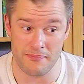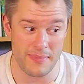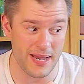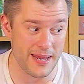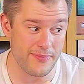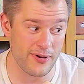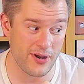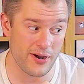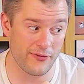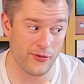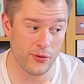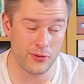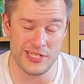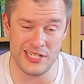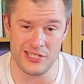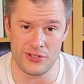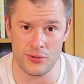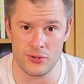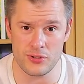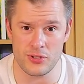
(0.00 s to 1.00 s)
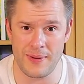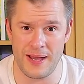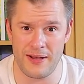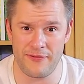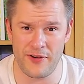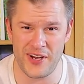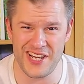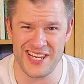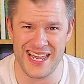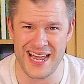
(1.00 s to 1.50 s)
Maybe I've already talked
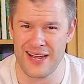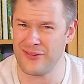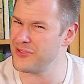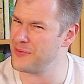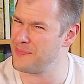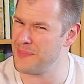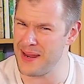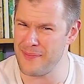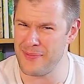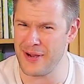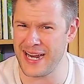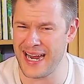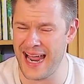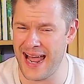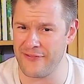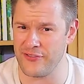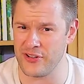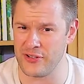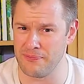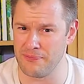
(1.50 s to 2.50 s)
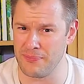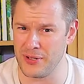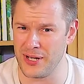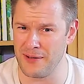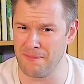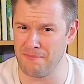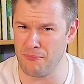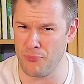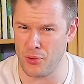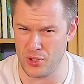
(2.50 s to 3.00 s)
about Viscounts. Maybe I haven't.
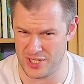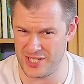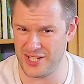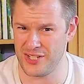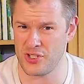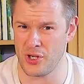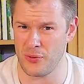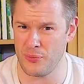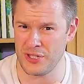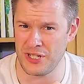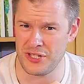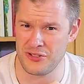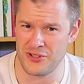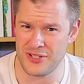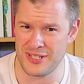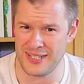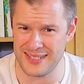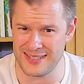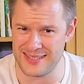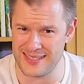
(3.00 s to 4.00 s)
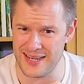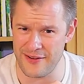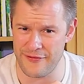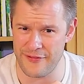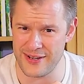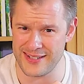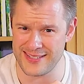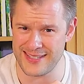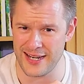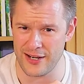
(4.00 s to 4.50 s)
But watch the top 100 and see
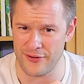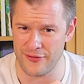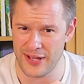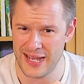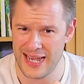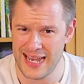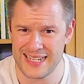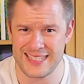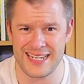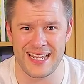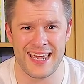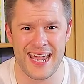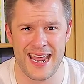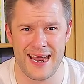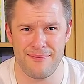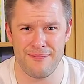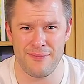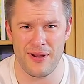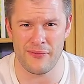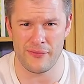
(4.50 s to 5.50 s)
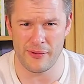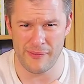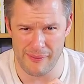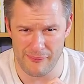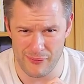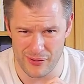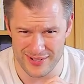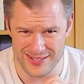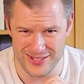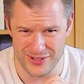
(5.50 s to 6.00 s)
for yourself. Take care. And
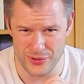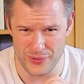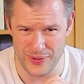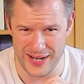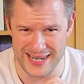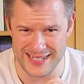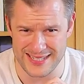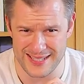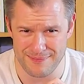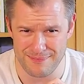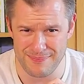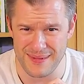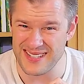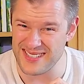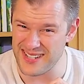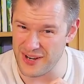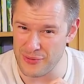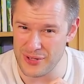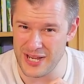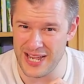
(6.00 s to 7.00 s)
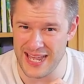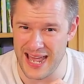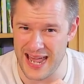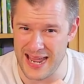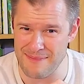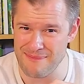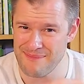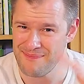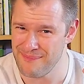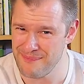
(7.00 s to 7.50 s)
remember, as always, it's only a
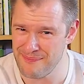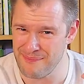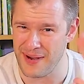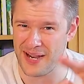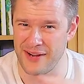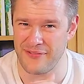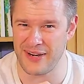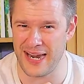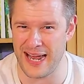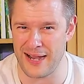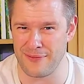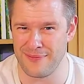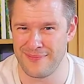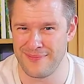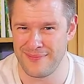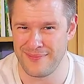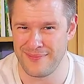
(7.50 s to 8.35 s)
game. Bye for now.